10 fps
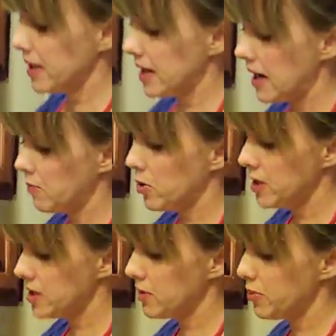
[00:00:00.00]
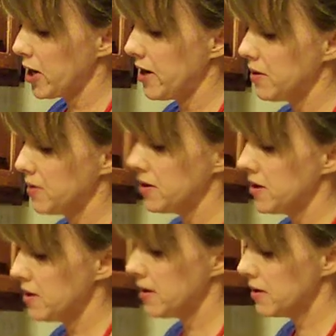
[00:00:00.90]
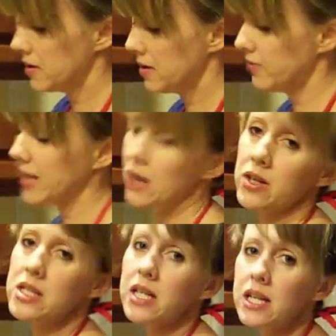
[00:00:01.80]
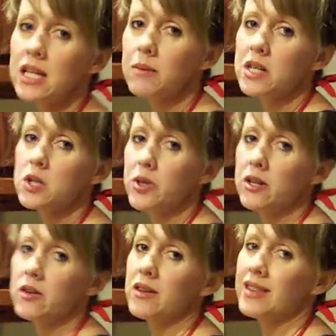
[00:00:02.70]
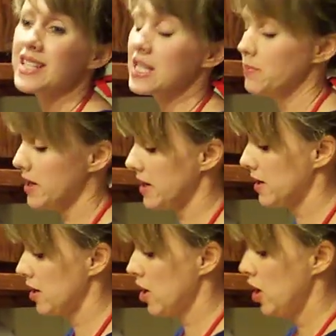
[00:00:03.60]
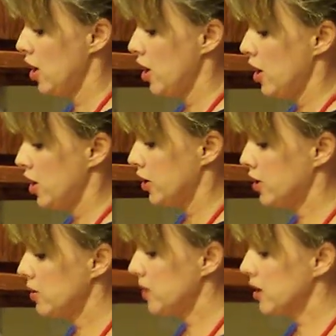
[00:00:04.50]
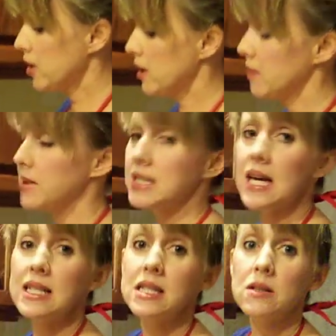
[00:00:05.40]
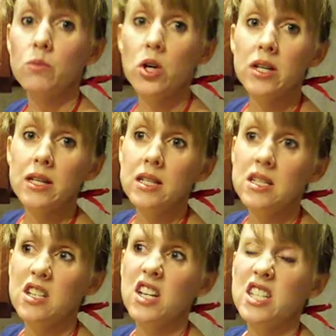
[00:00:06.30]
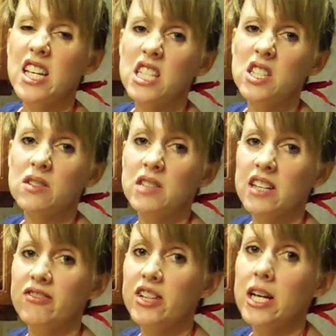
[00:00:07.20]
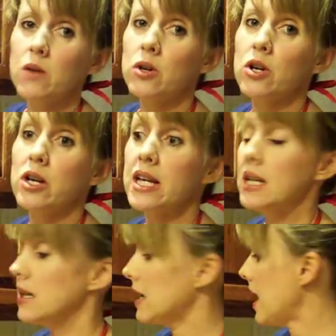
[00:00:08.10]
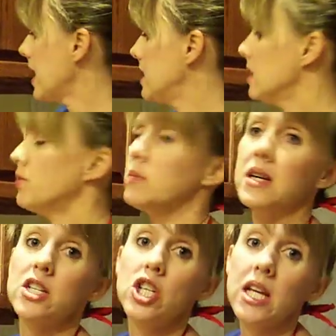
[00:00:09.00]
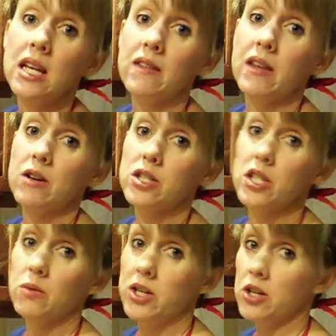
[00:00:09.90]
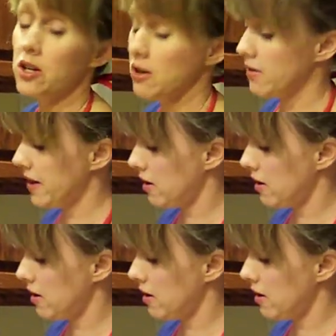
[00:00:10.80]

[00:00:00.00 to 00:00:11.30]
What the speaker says: and I'm wanting to brown the flour. It's not going to get much browner than this, but you do want to cook it. Besides wanting it to not taste like flour, I had dipped my chicken in there, so you want to cook all that